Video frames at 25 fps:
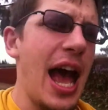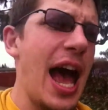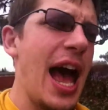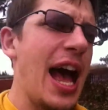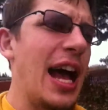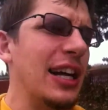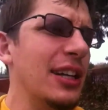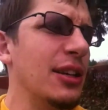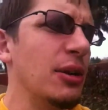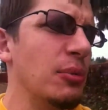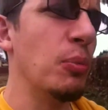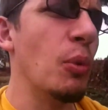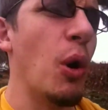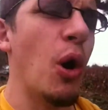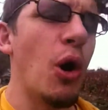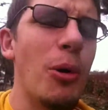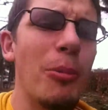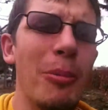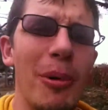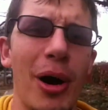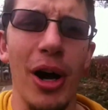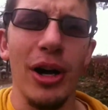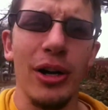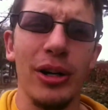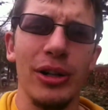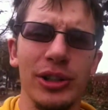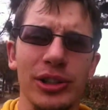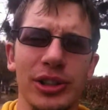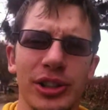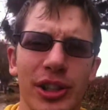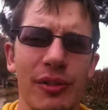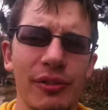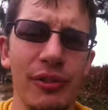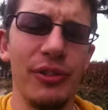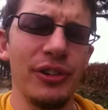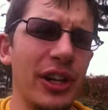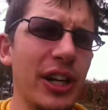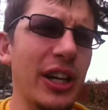at Walmart or
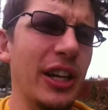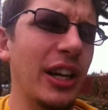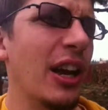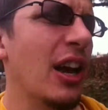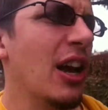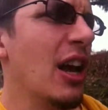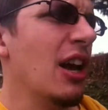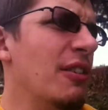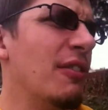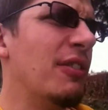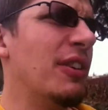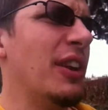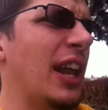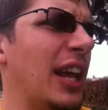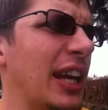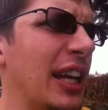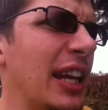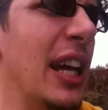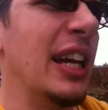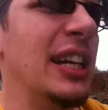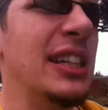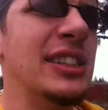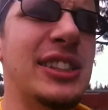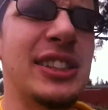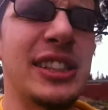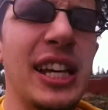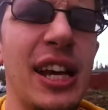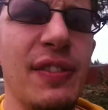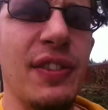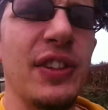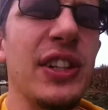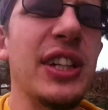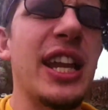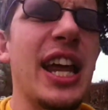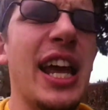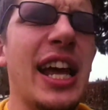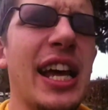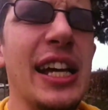something for like
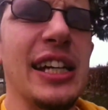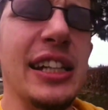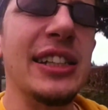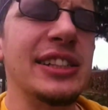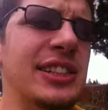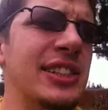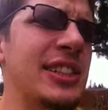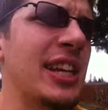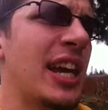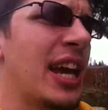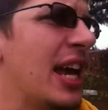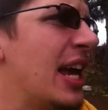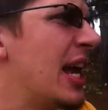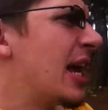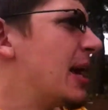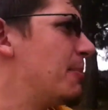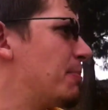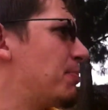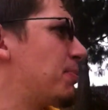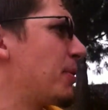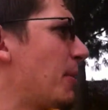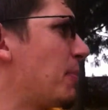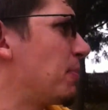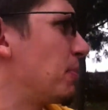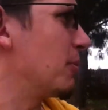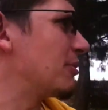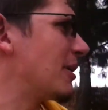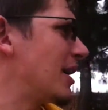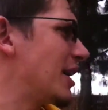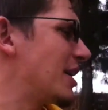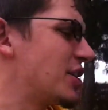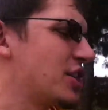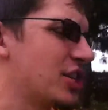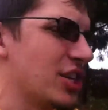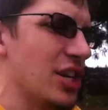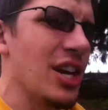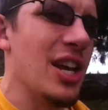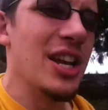7 days in
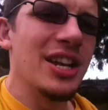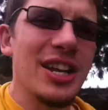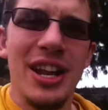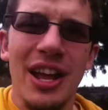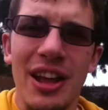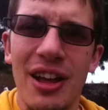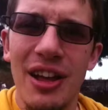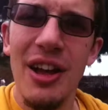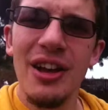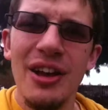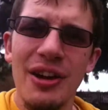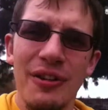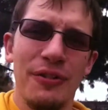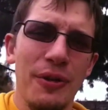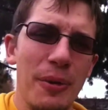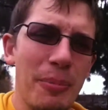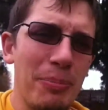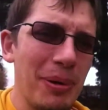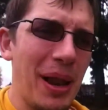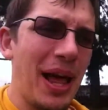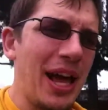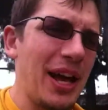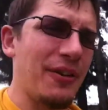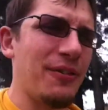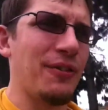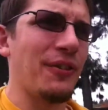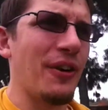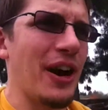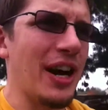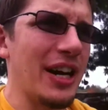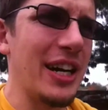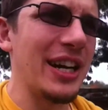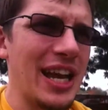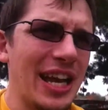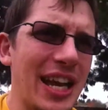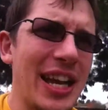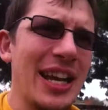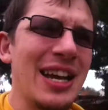preparation for Black
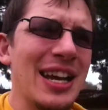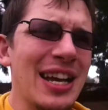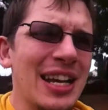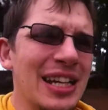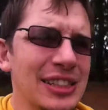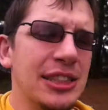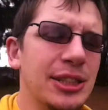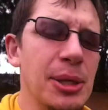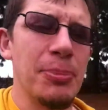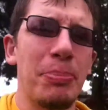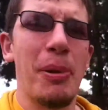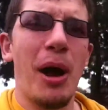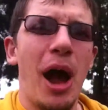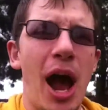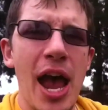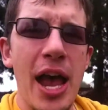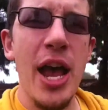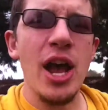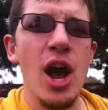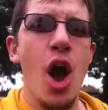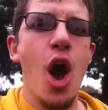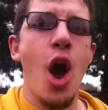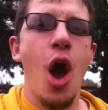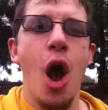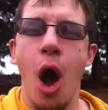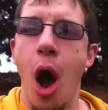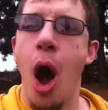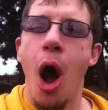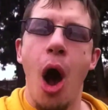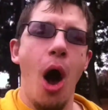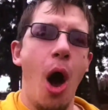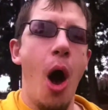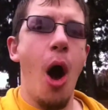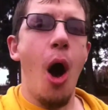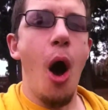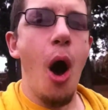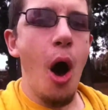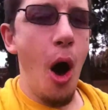Friday to buy
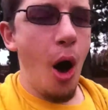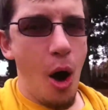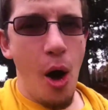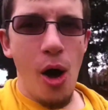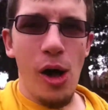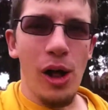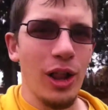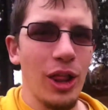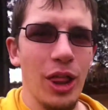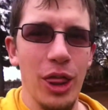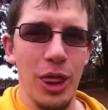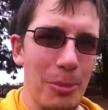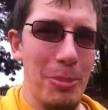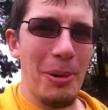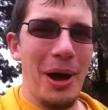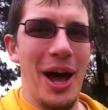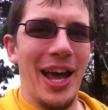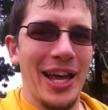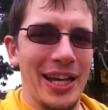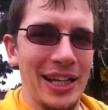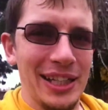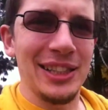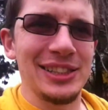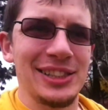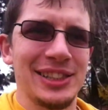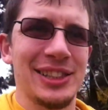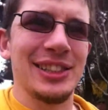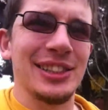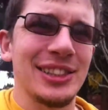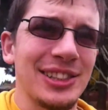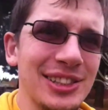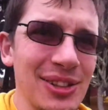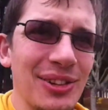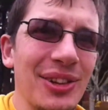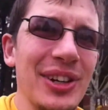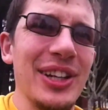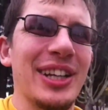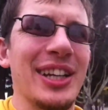all the bikes
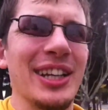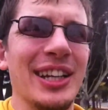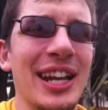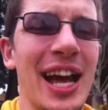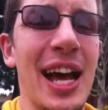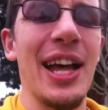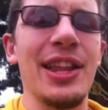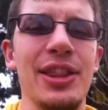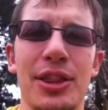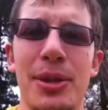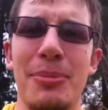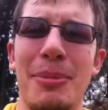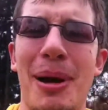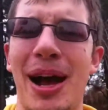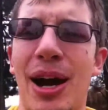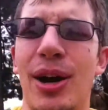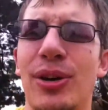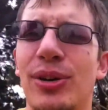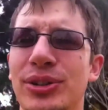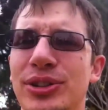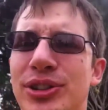so he can hand them out